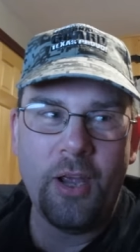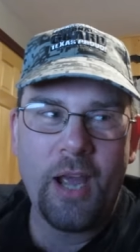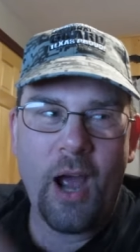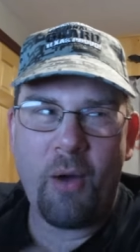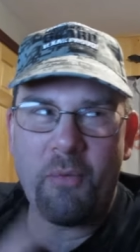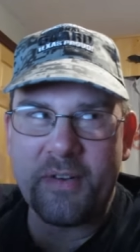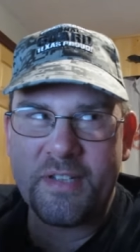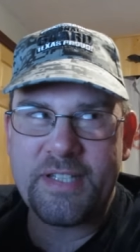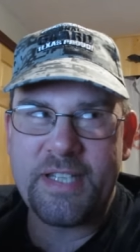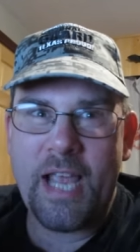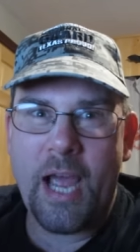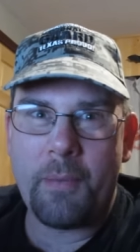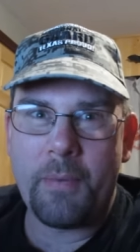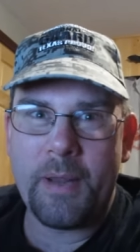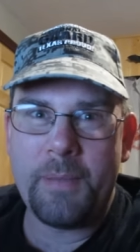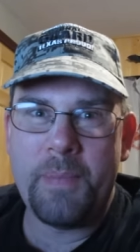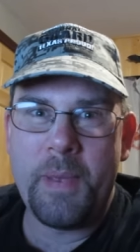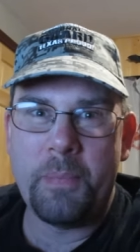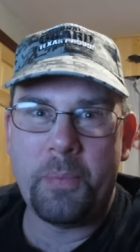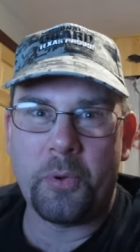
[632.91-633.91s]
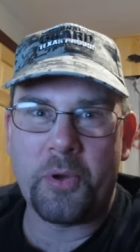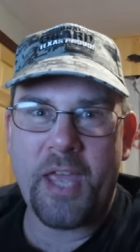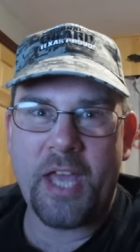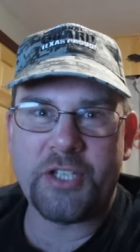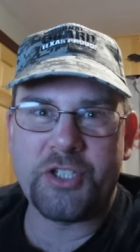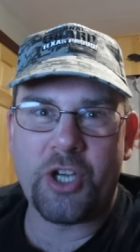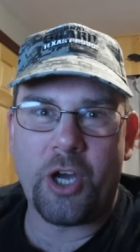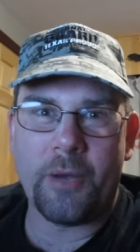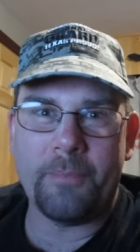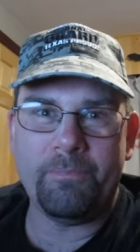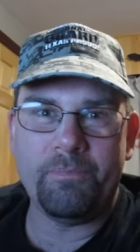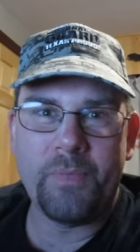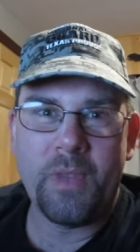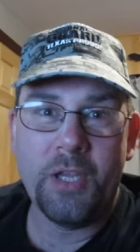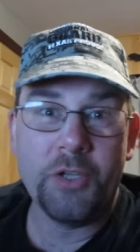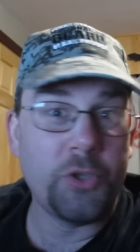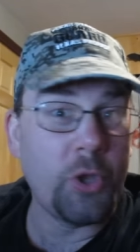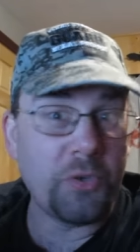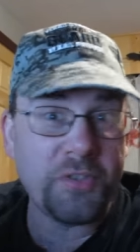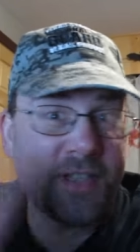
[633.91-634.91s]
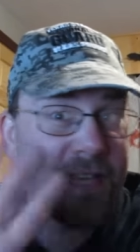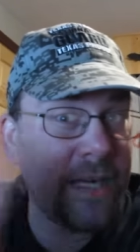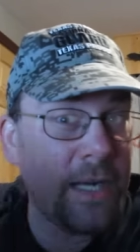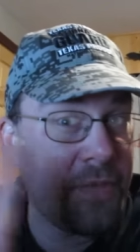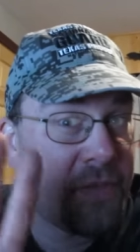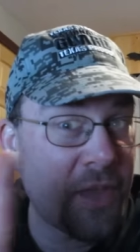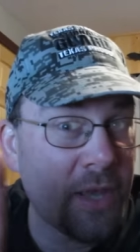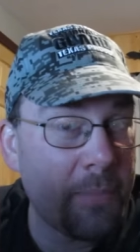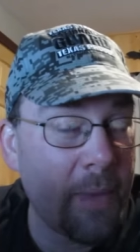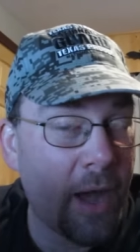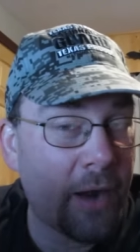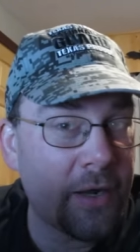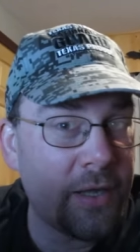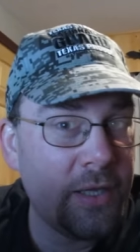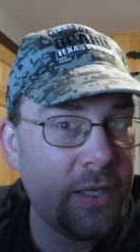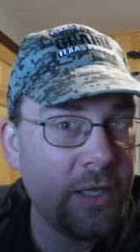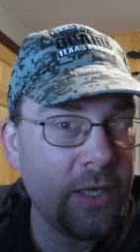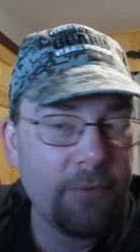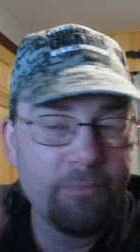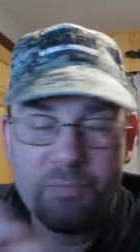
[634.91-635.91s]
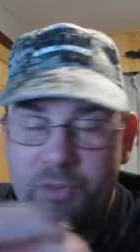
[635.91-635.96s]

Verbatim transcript: I want to see how many people catch on. Don't say anything about it.